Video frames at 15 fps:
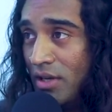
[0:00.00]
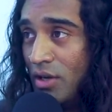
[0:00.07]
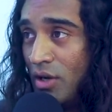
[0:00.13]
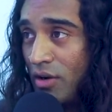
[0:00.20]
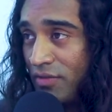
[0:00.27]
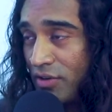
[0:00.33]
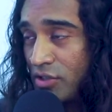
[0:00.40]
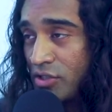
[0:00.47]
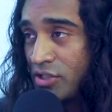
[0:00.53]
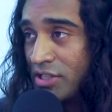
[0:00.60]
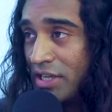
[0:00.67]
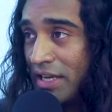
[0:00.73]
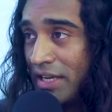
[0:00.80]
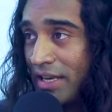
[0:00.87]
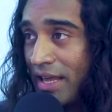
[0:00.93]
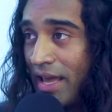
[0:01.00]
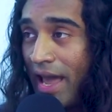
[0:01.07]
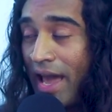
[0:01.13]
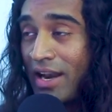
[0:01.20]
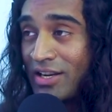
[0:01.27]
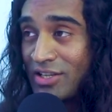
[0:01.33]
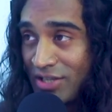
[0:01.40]
of her seat
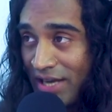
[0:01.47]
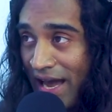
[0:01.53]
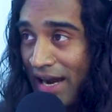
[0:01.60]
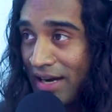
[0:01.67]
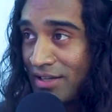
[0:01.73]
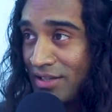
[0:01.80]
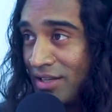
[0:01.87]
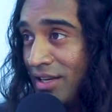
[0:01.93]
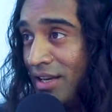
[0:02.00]
and attacked